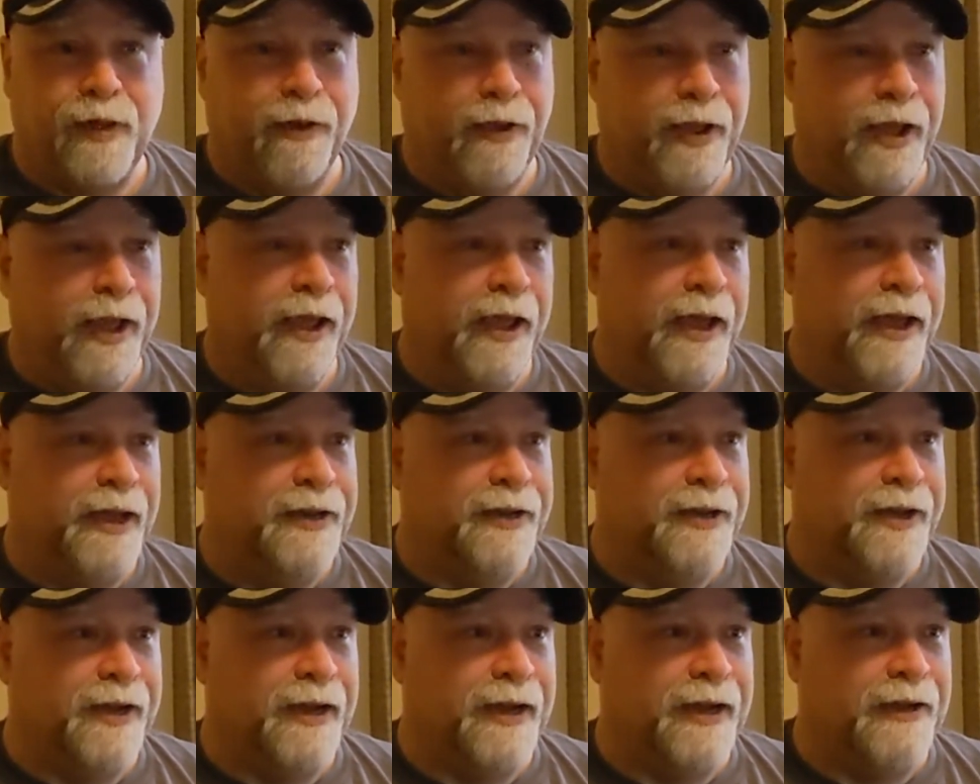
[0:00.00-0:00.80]
and
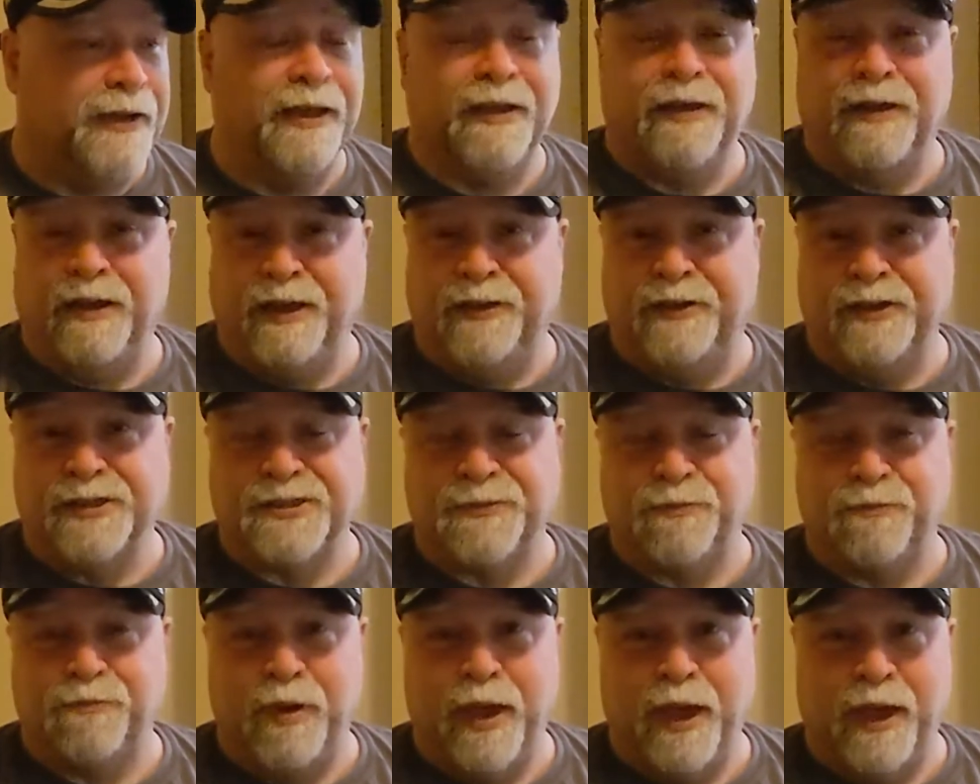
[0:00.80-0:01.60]
it
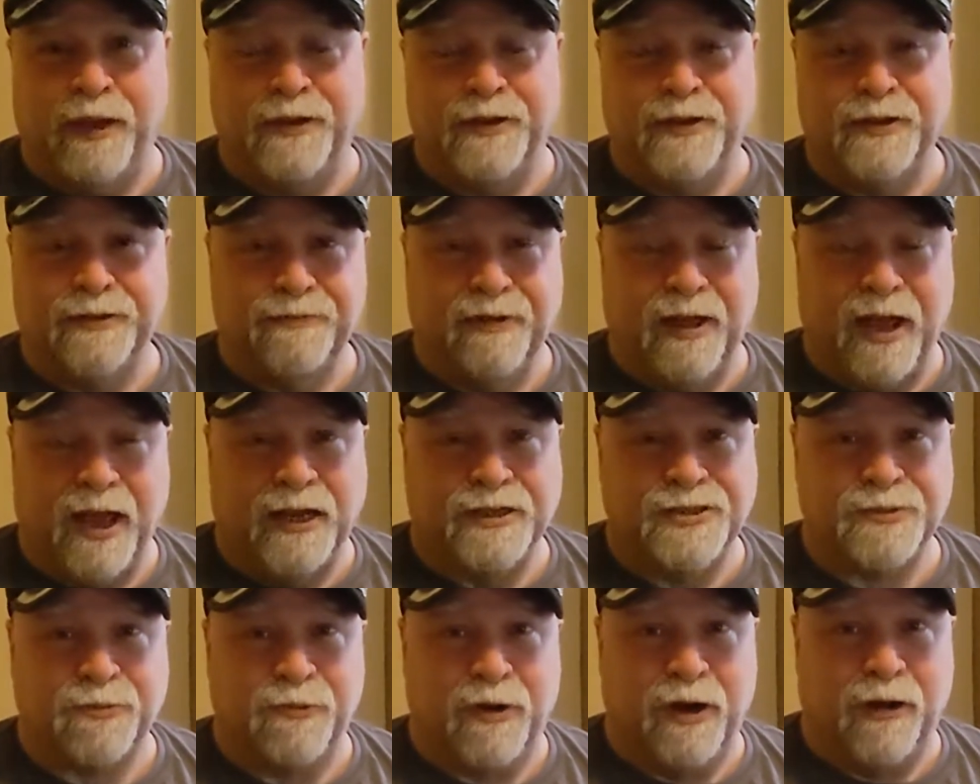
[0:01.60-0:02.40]
doesn't bend
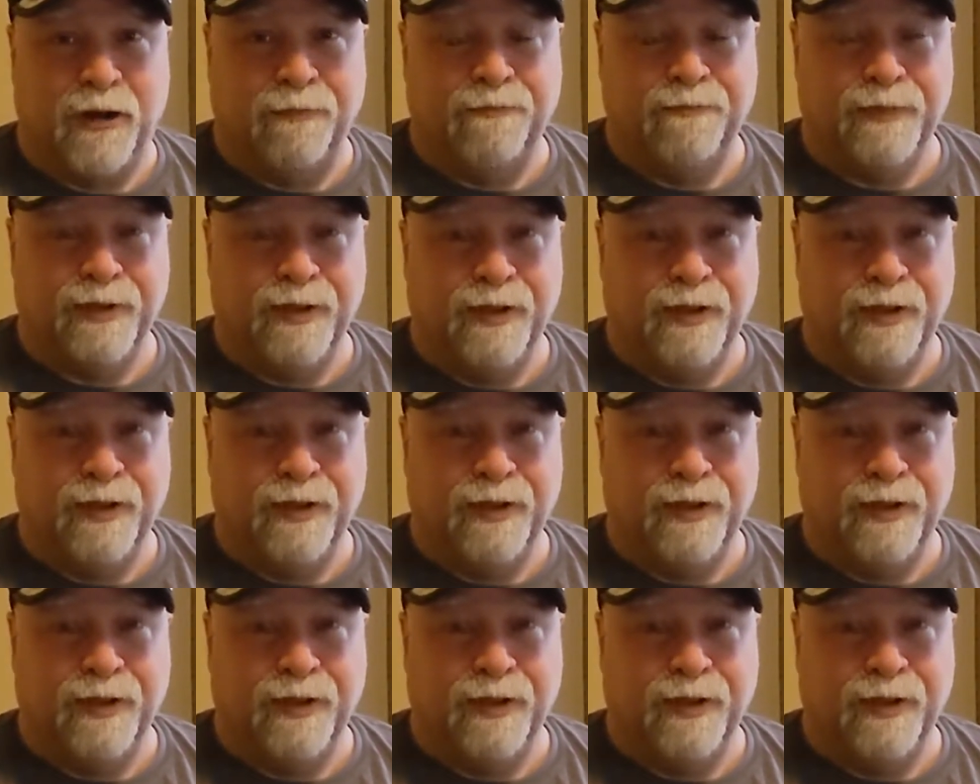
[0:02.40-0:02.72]
as well.